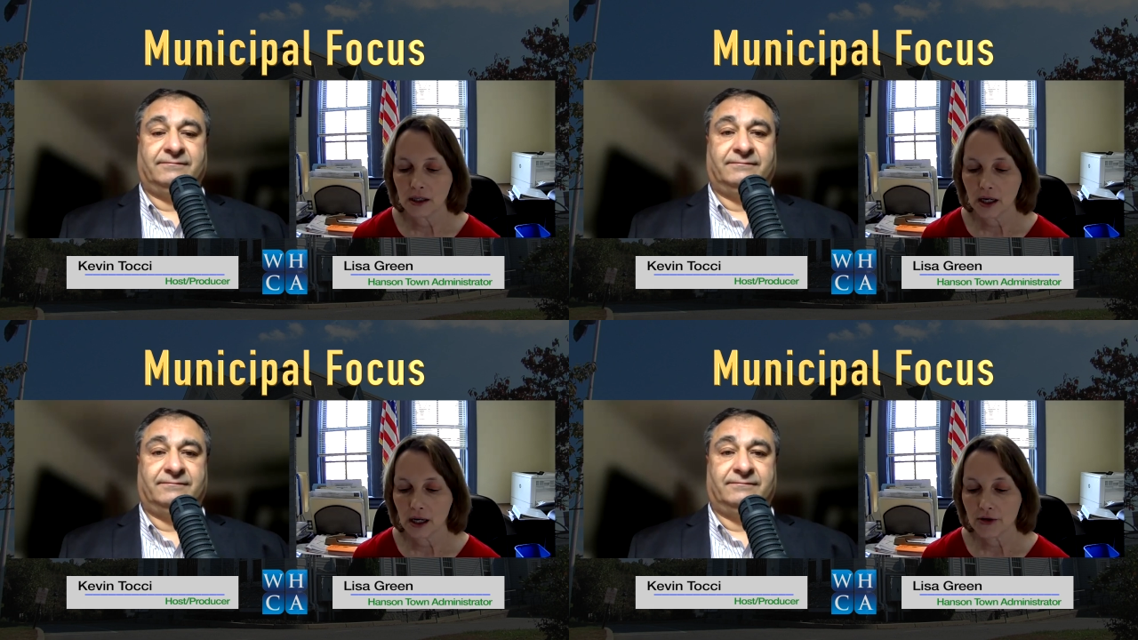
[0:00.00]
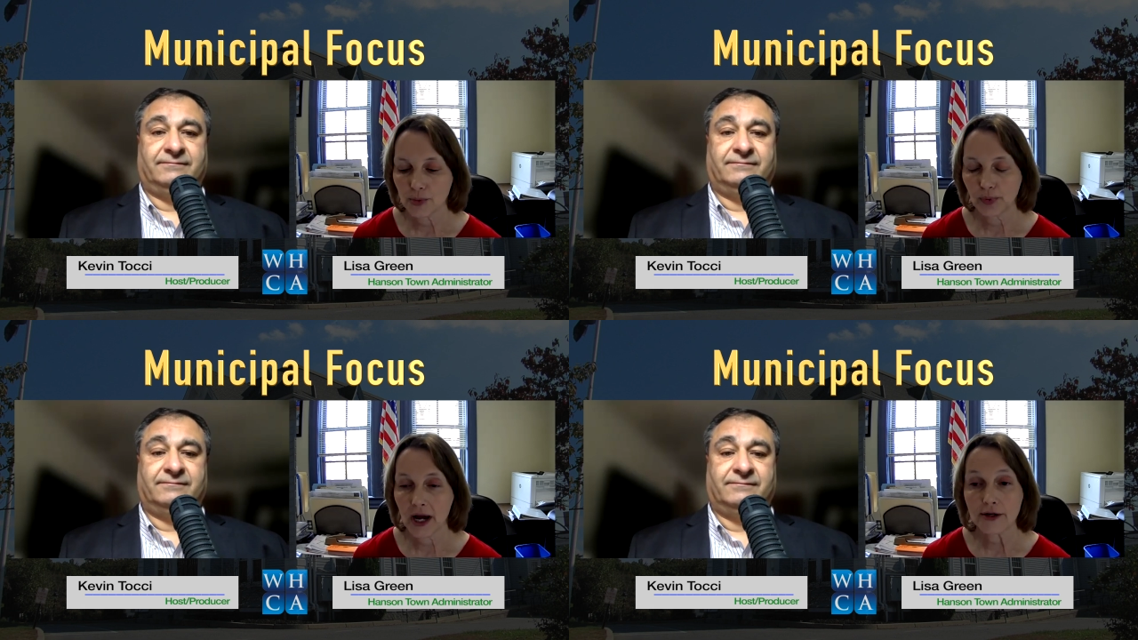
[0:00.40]
Speaker 1: uh,
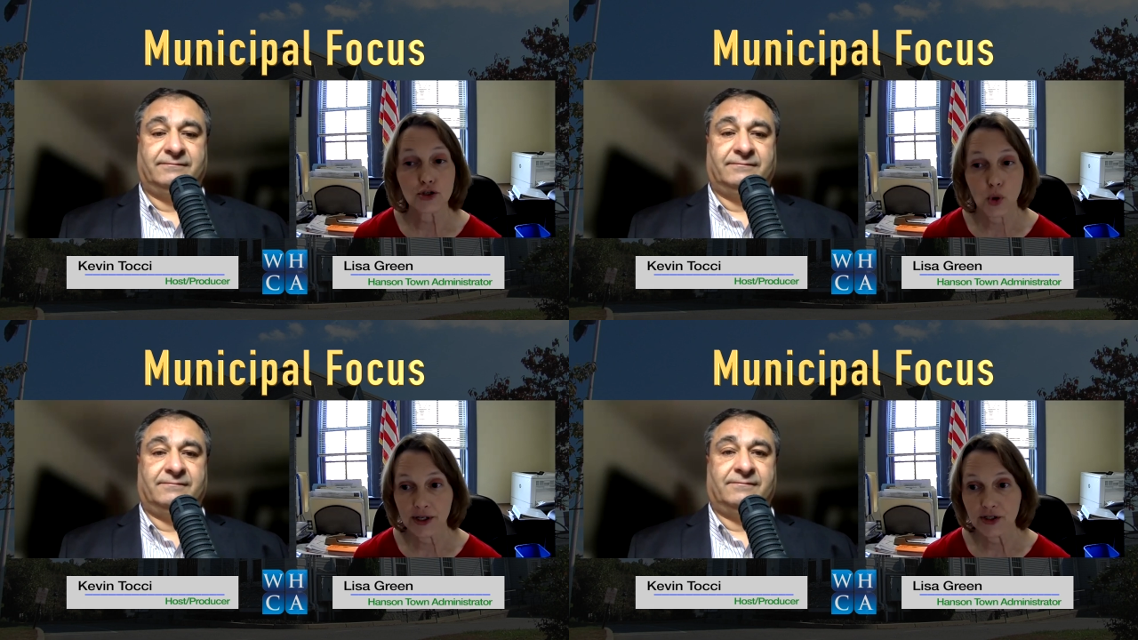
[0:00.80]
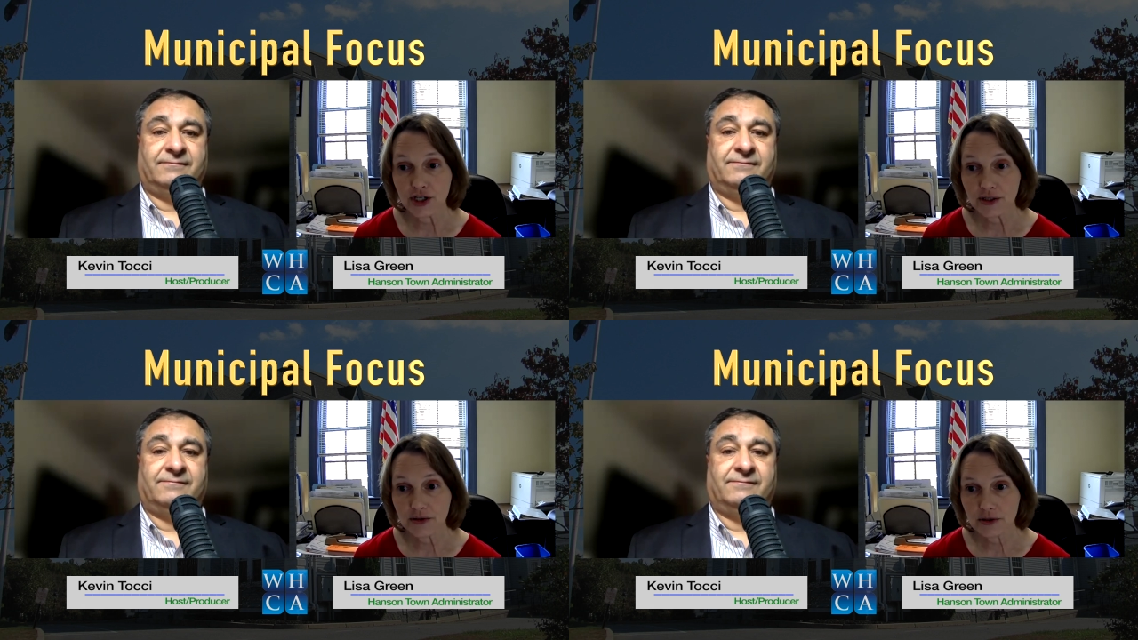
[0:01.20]
supply
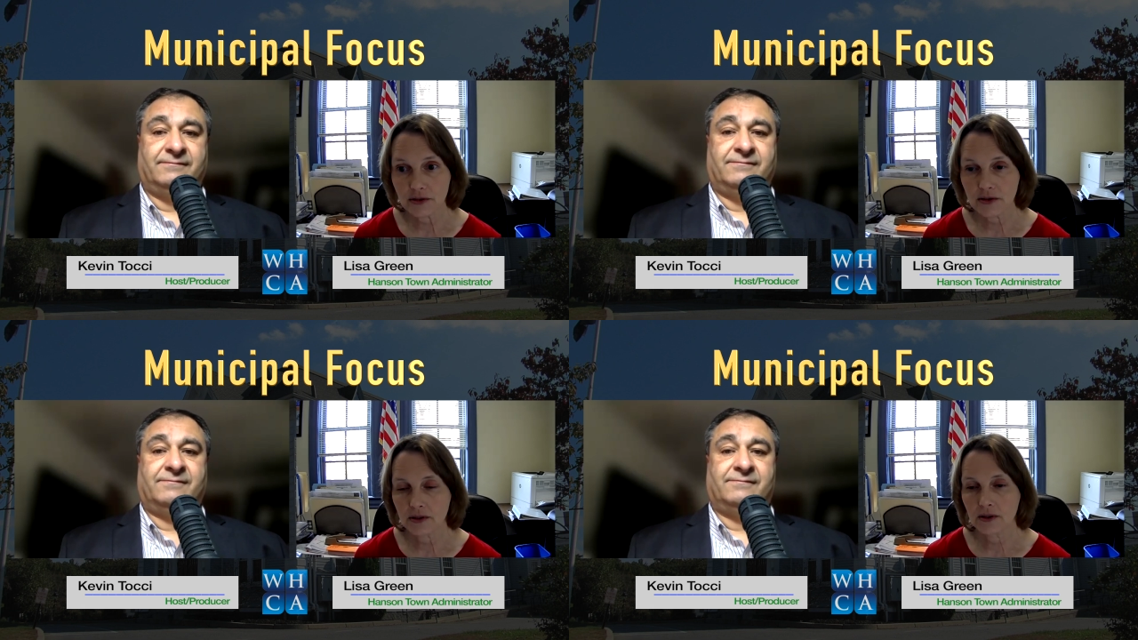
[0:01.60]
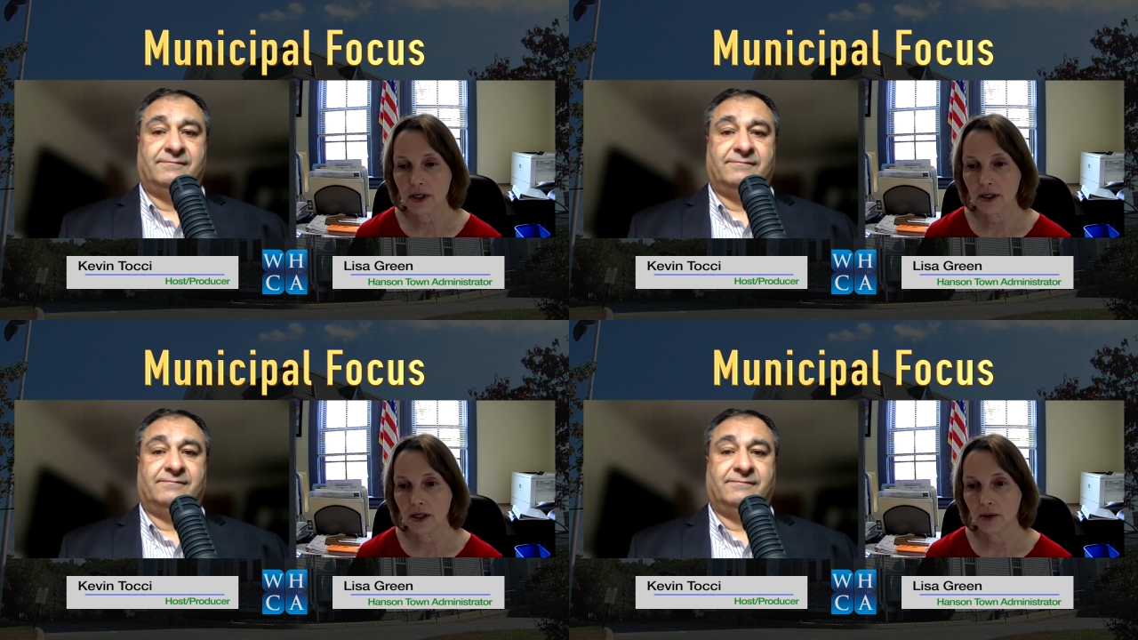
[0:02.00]
shortages.
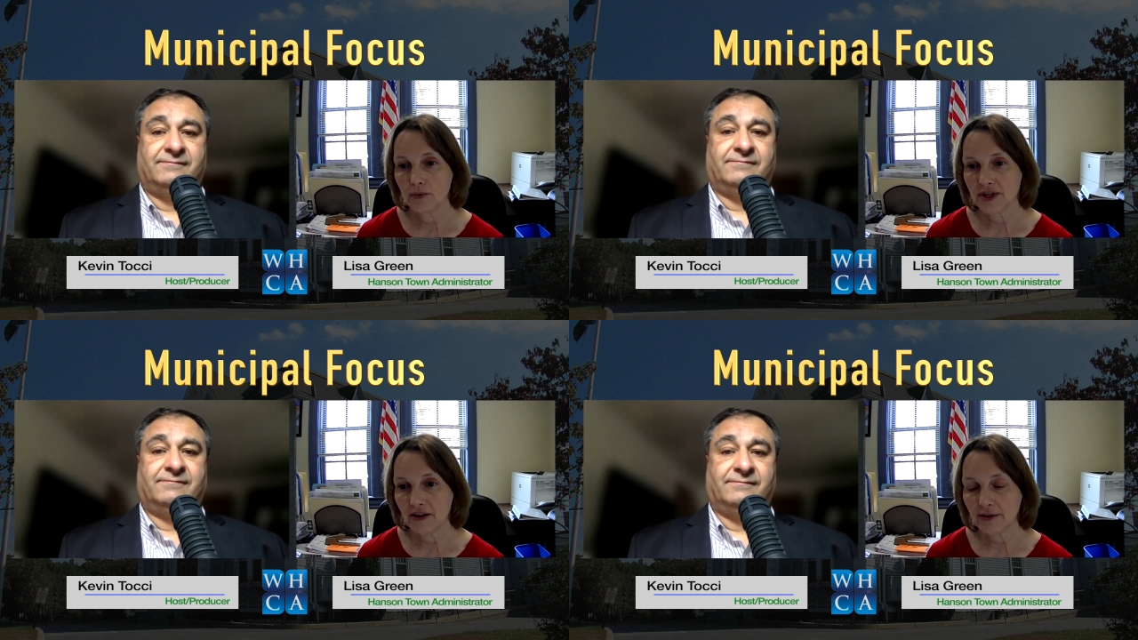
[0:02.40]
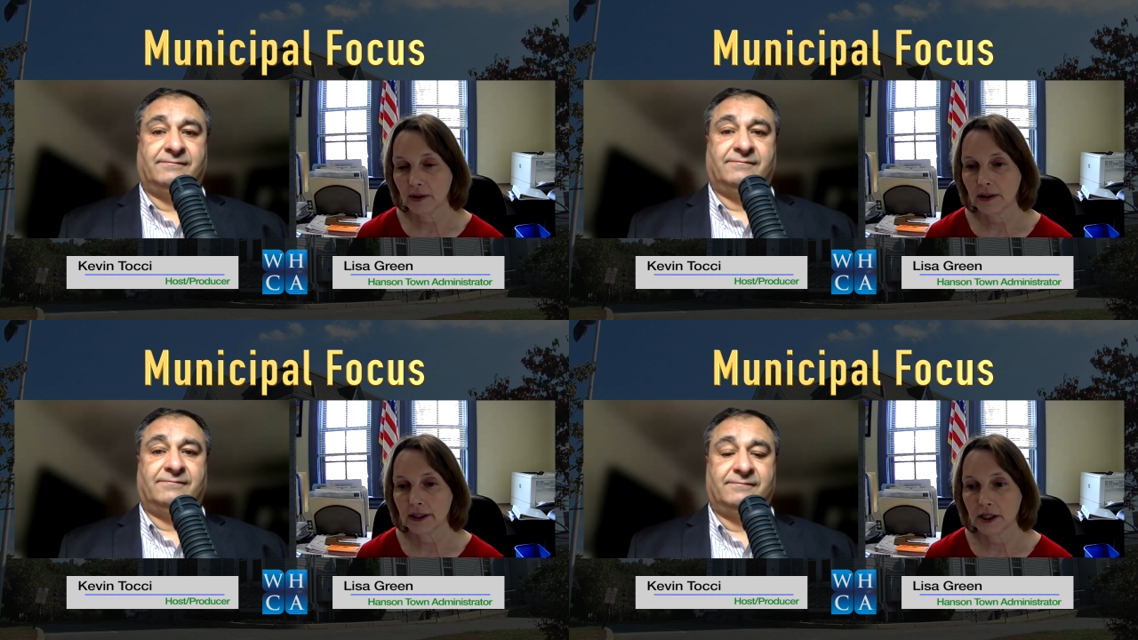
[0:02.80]
Um,
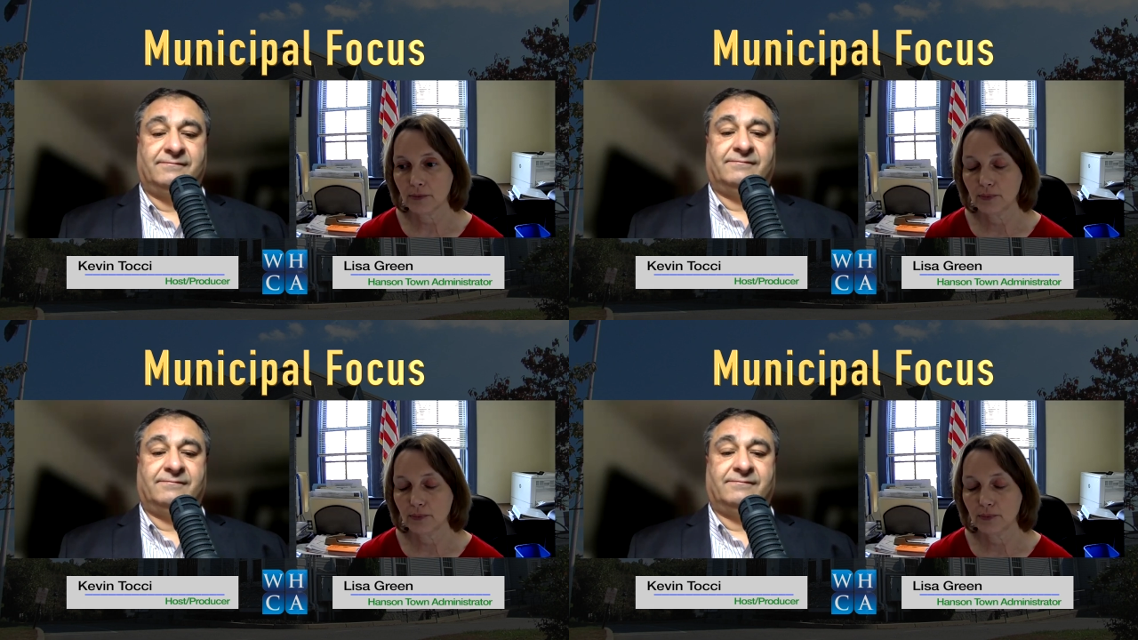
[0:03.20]
definitely